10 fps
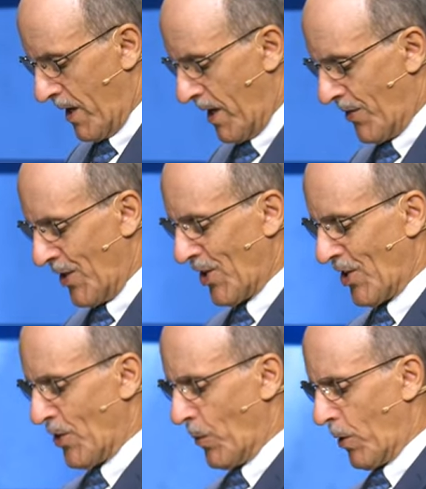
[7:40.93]
This
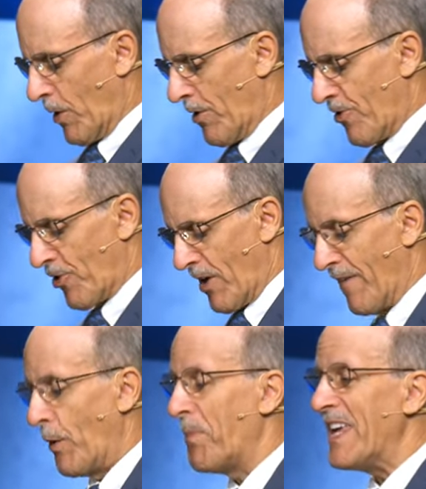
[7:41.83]
is the words
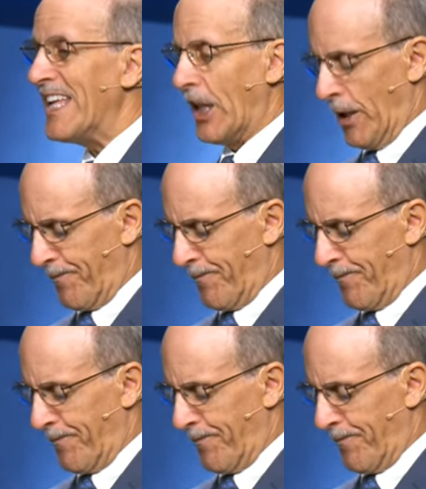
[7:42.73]
of appeal.